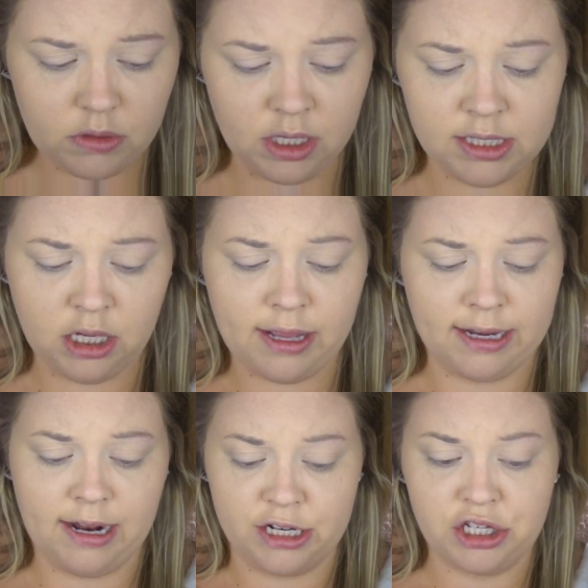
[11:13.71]
until I
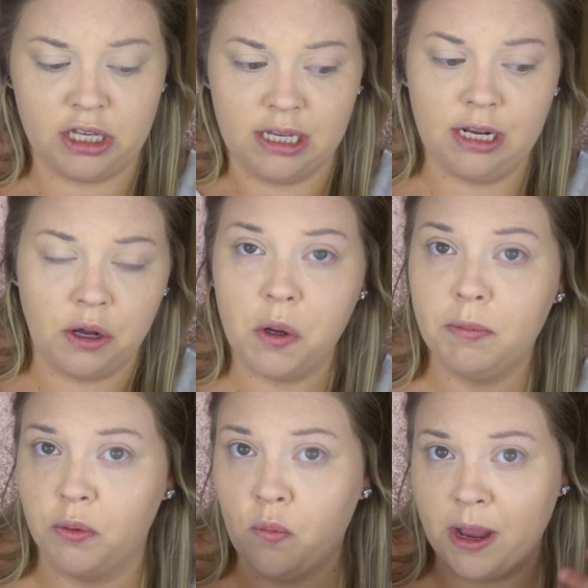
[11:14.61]
can actually get
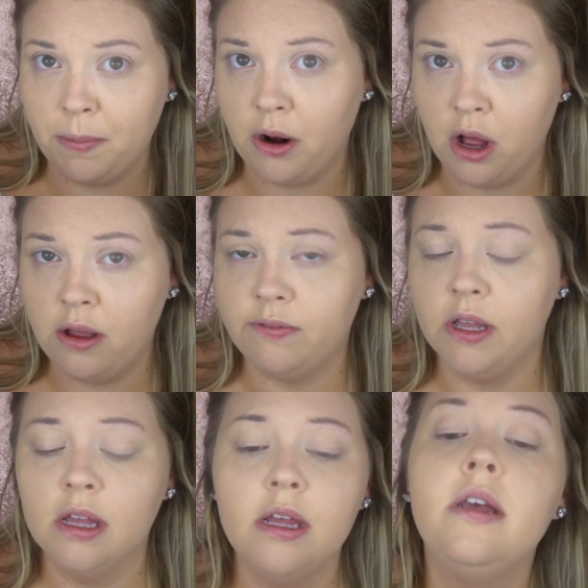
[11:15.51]
home and wipe it off.
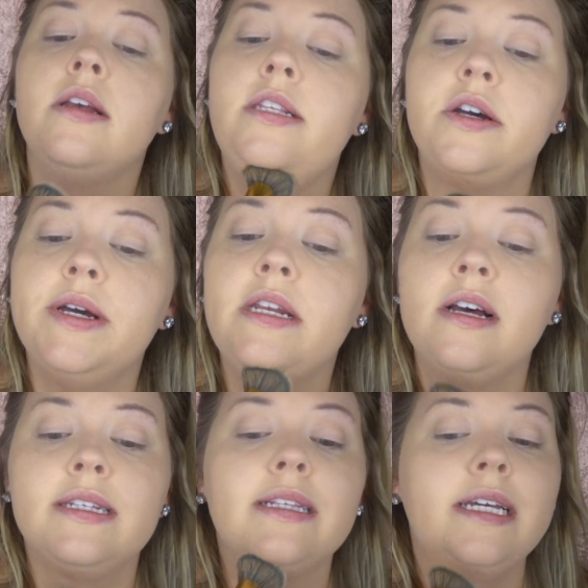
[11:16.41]
So it
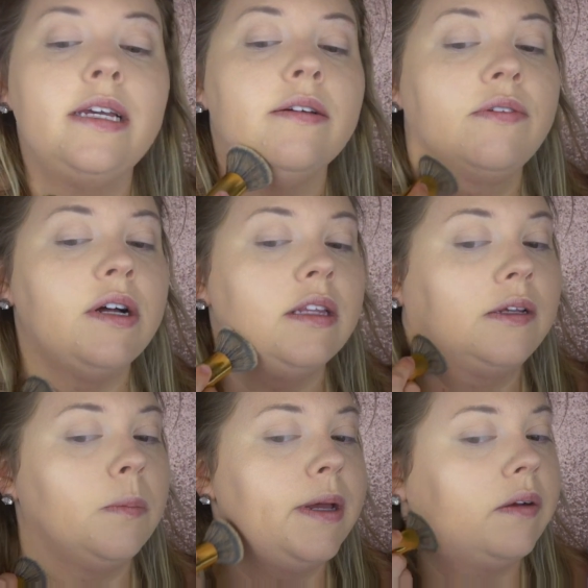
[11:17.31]
does leave a
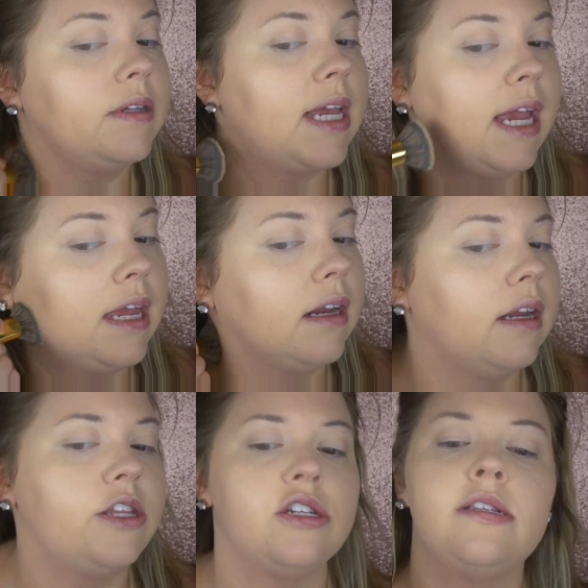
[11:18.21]
little bit of a tan.
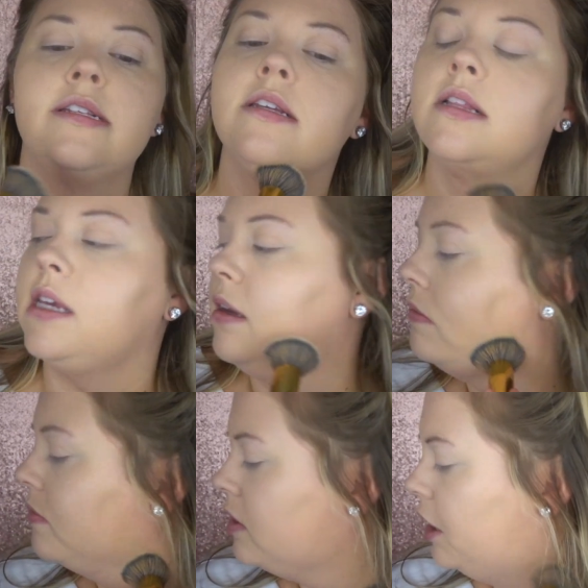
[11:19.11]
It just doesn't
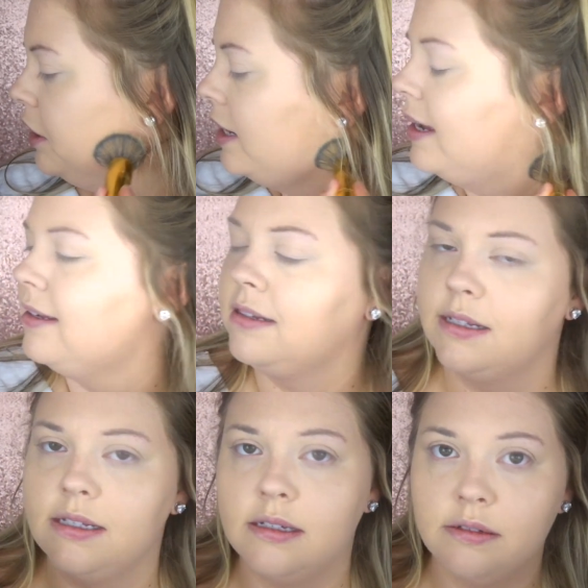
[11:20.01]
leave near
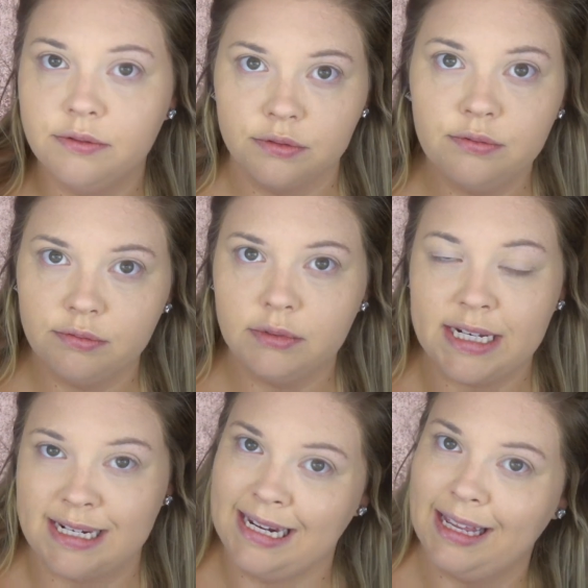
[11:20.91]
as
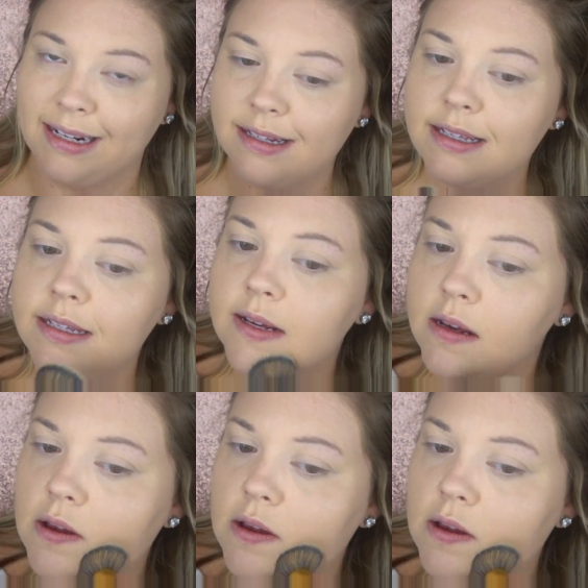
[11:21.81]
intense.